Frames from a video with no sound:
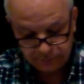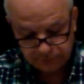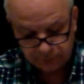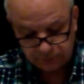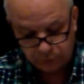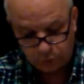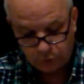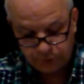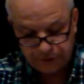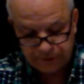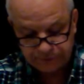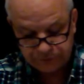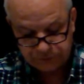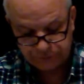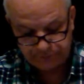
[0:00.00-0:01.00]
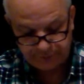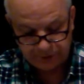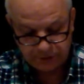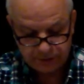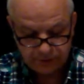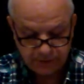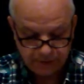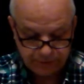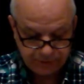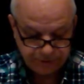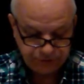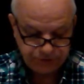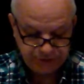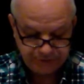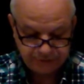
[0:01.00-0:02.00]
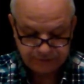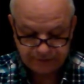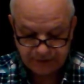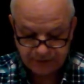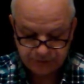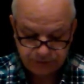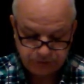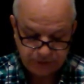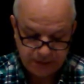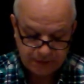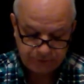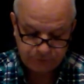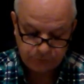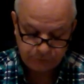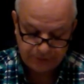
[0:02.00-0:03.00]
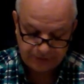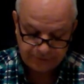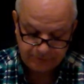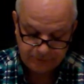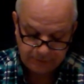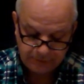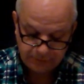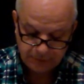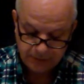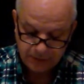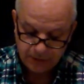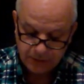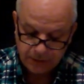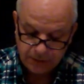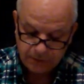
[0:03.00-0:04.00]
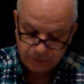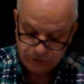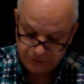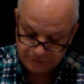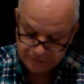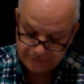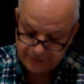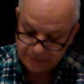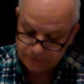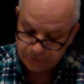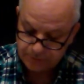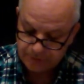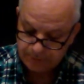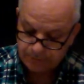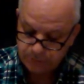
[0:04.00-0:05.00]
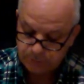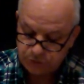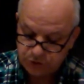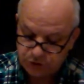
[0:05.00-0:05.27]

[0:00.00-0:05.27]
The Lord is the Spirit. Then Jesus says in John 2.19, Jesus answered them,